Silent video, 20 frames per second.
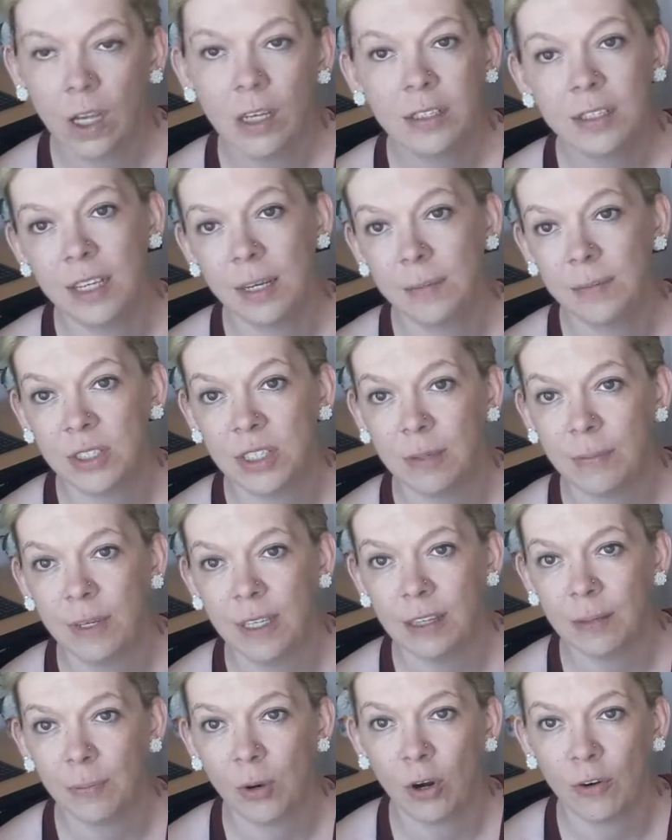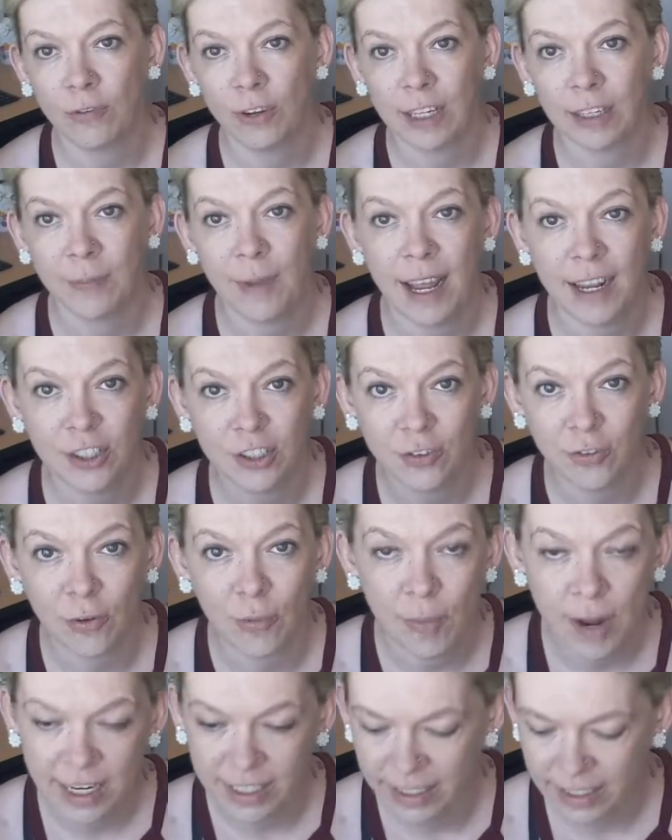Seems to be the perfect match for
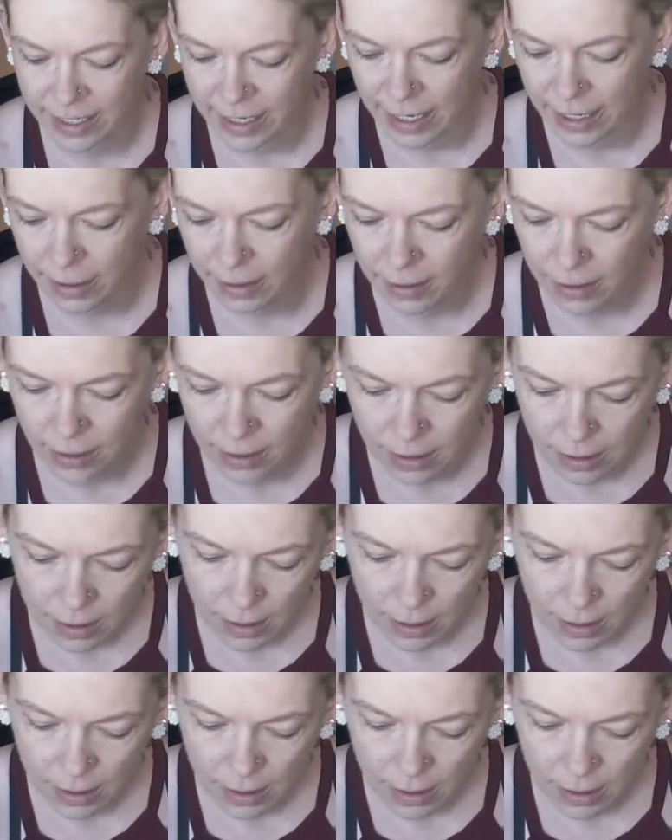my skin.